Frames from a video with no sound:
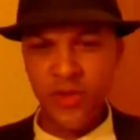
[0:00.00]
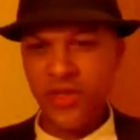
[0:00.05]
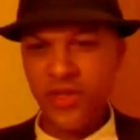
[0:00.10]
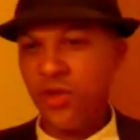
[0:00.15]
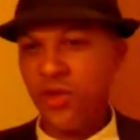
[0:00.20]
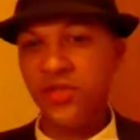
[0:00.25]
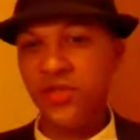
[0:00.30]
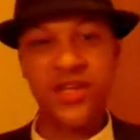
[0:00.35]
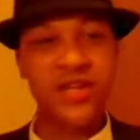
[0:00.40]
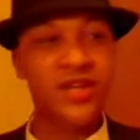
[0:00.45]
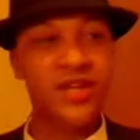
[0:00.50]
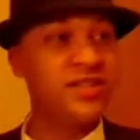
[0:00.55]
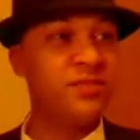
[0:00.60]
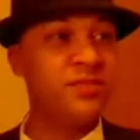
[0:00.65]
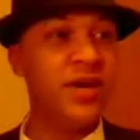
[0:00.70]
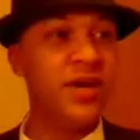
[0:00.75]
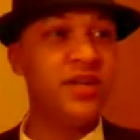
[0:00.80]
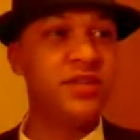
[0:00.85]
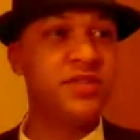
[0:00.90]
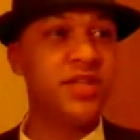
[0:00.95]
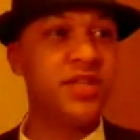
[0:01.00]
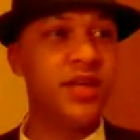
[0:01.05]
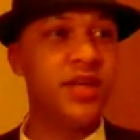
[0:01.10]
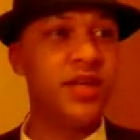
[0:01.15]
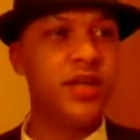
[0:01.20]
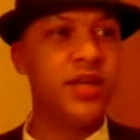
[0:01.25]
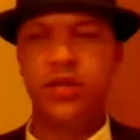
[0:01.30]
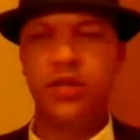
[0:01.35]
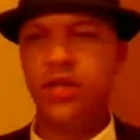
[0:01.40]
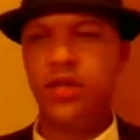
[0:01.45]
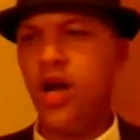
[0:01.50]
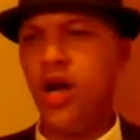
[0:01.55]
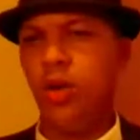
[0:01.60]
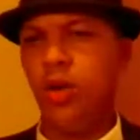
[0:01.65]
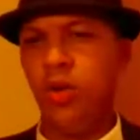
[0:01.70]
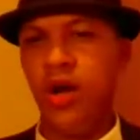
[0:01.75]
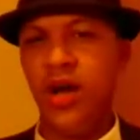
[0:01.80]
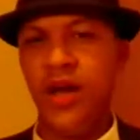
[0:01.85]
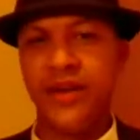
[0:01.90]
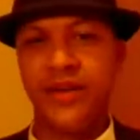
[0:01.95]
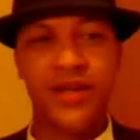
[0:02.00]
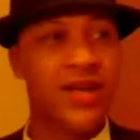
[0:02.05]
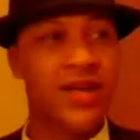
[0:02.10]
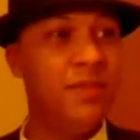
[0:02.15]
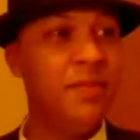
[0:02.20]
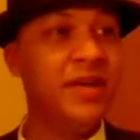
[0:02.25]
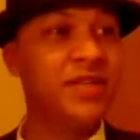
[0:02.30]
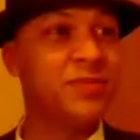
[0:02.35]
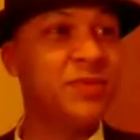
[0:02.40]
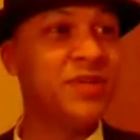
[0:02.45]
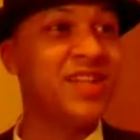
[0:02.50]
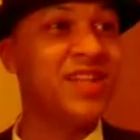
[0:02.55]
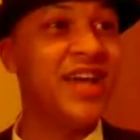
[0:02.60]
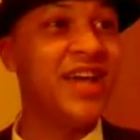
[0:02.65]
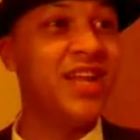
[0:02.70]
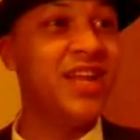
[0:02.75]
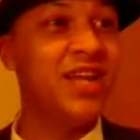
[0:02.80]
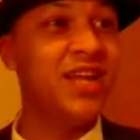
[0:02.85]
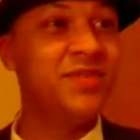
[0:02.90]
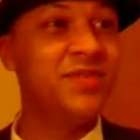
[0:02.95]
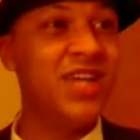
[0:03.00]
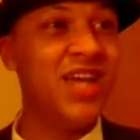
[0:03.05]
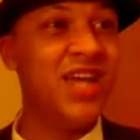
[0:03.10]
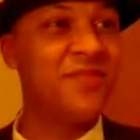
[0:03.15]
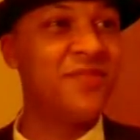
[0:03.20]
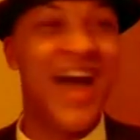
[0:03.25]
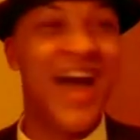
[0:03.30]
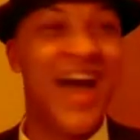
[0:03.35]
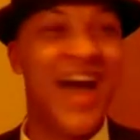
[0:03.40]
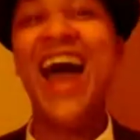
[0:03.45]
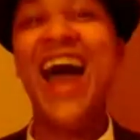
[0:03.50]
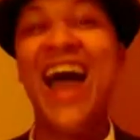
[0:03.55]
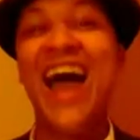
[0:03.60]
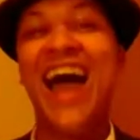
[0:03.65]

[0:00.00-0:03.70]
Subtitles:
know what the good thing is about it seeing? No, what? It makes me glad I'm deaf.